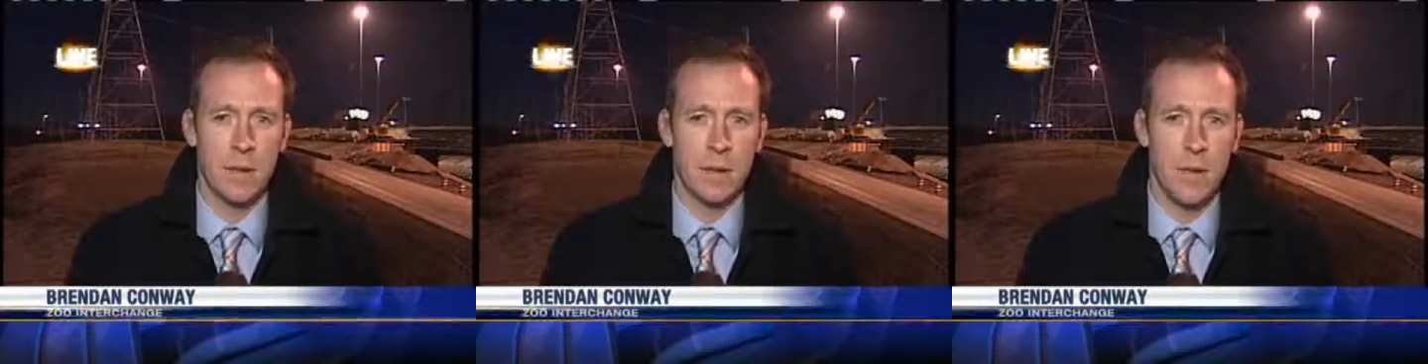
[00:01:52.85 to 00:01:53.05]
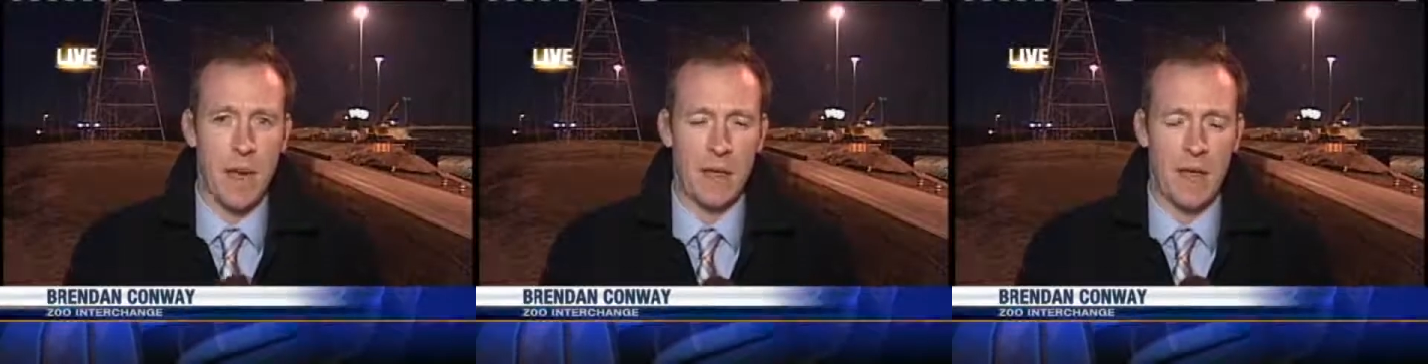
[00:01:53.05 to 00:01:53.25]

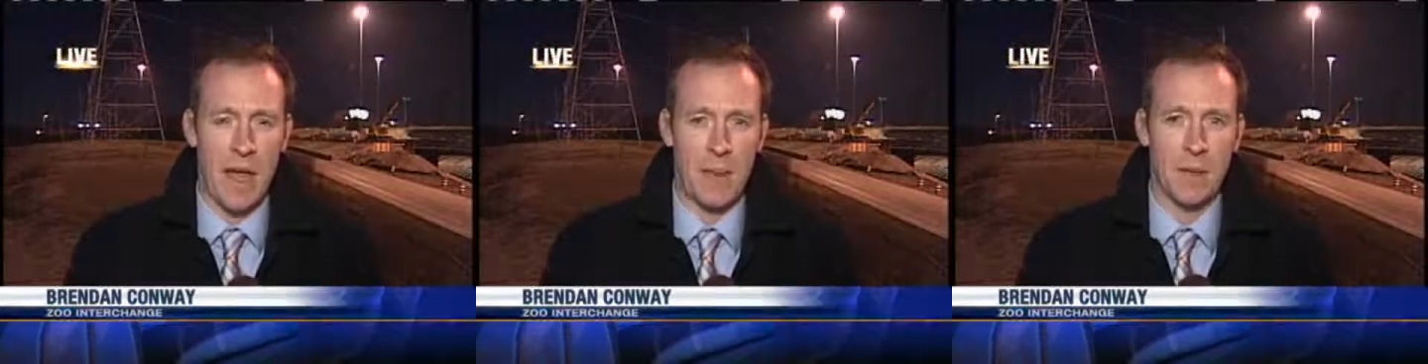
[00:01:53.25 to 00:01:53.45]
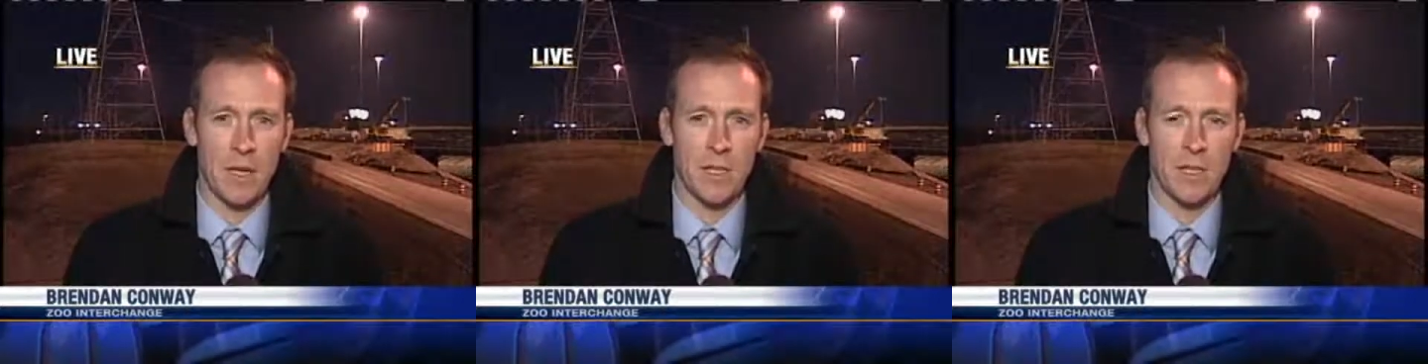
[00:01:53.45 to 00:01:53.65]
Bell
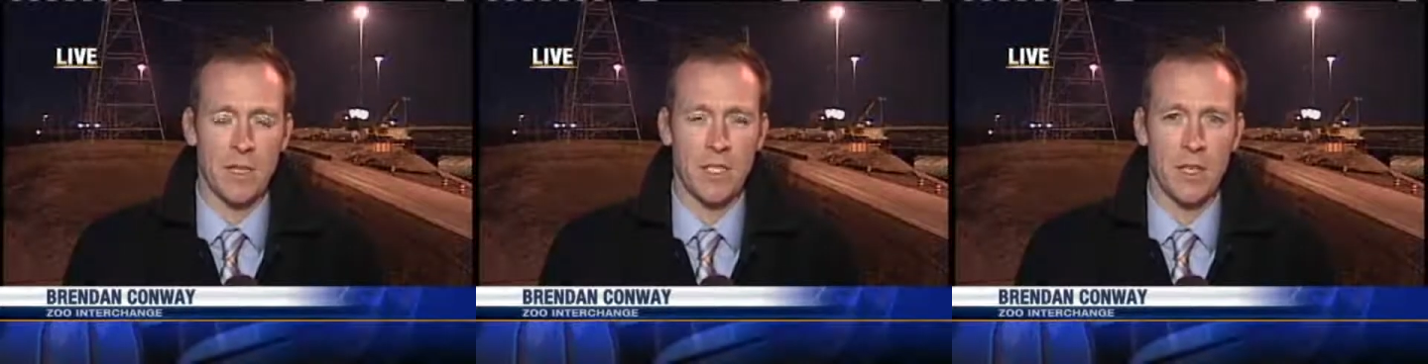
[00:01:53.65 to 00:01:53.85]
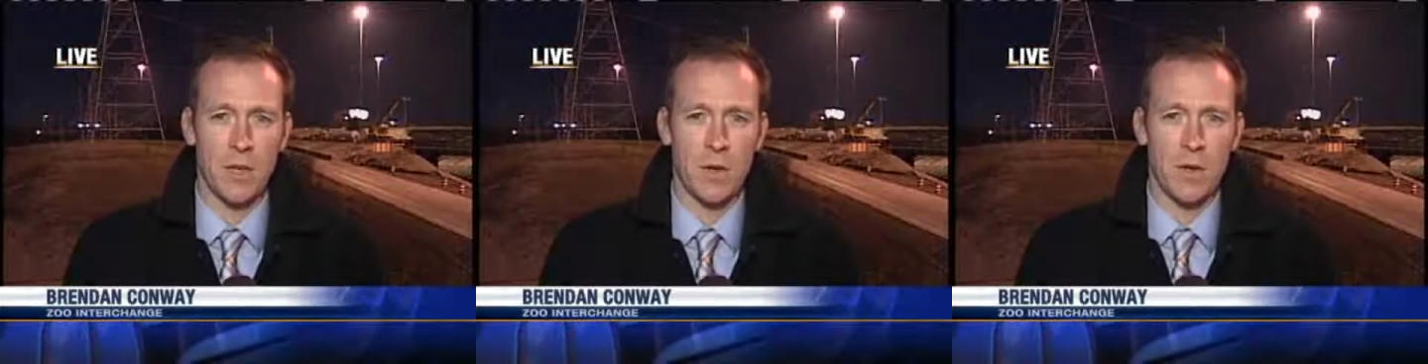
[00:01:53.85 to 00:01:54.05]
Ambulance is
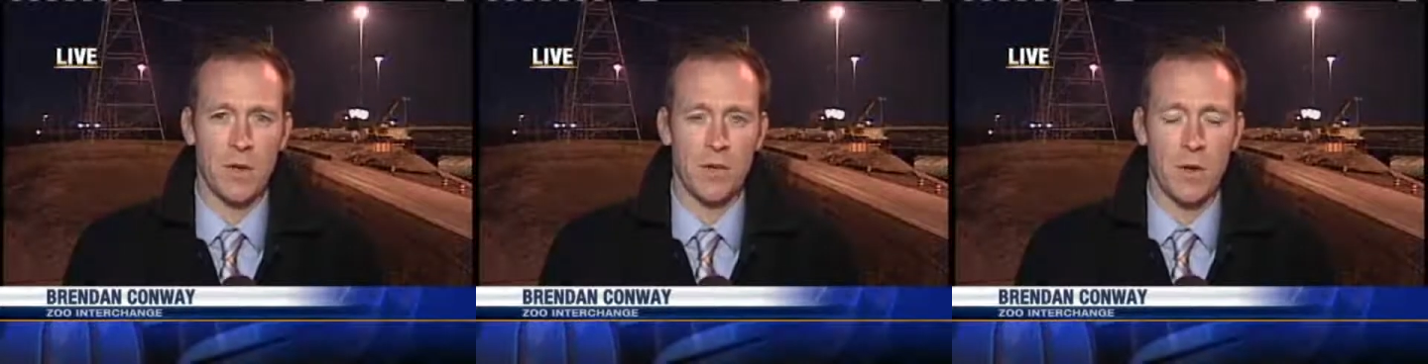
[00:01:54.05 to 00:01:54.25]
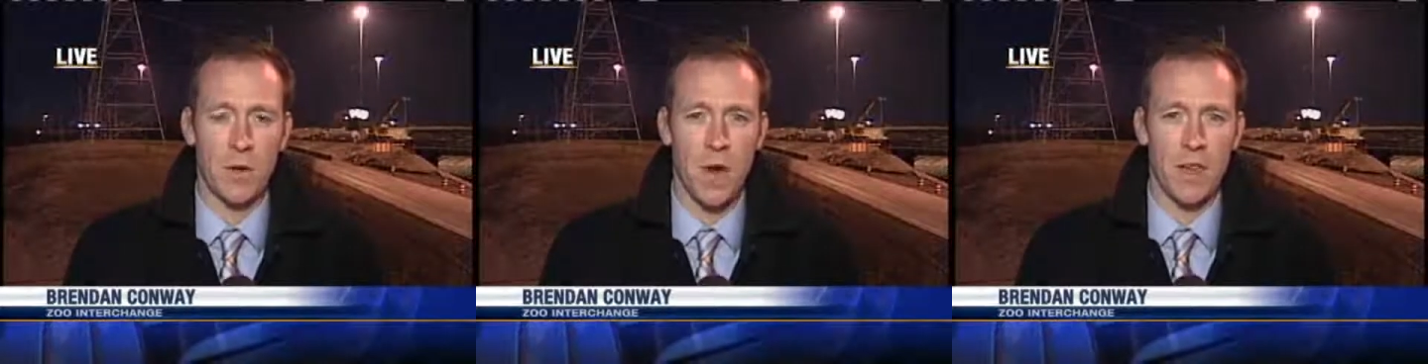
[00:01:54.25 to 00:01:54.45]
dealing with a
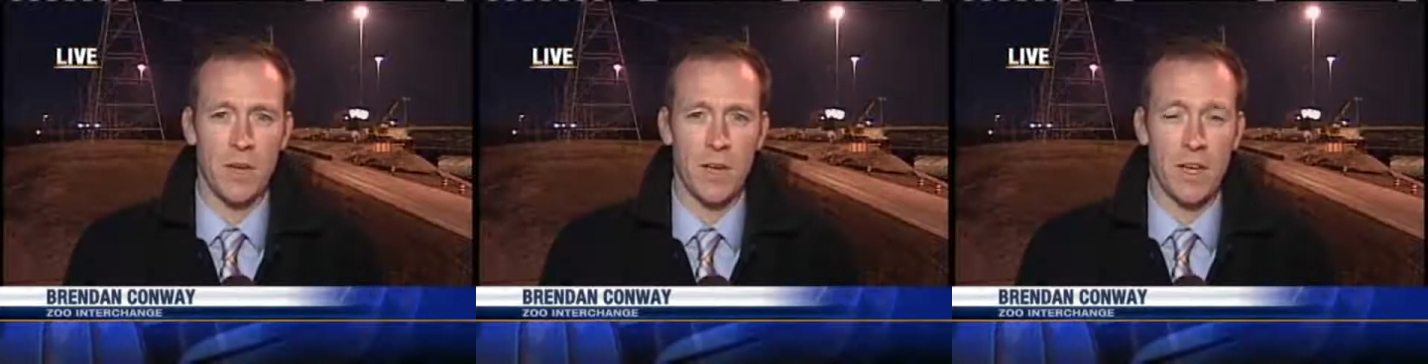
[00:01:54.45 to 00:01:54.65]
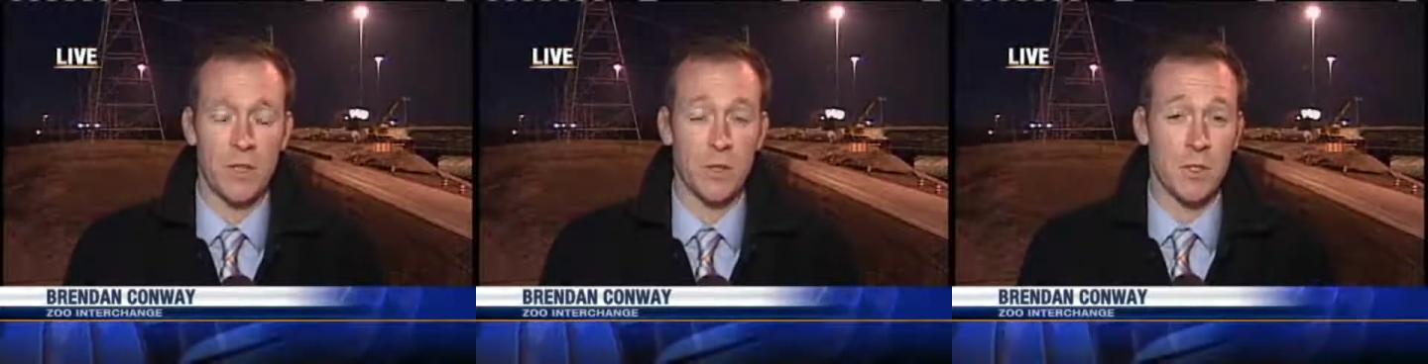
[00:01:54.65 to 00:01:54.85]
few
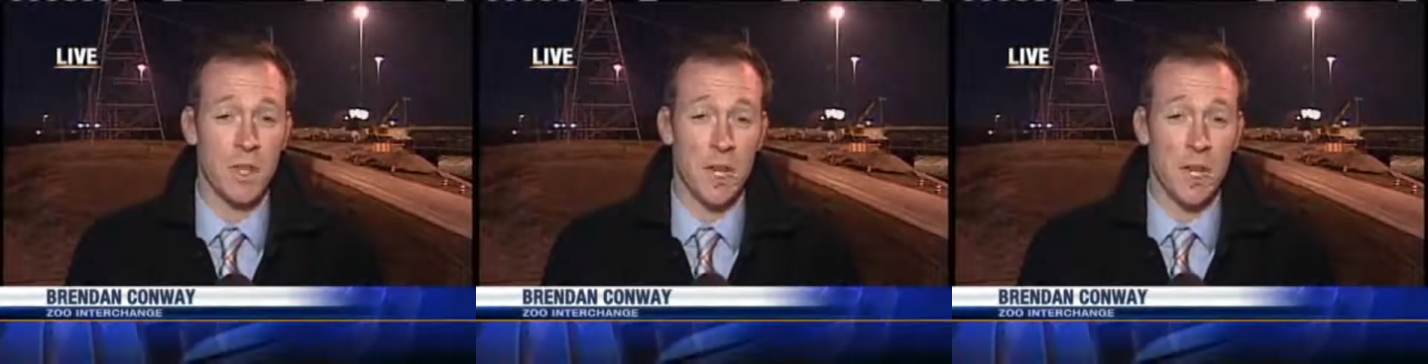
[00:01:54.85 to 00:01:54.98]
other issues.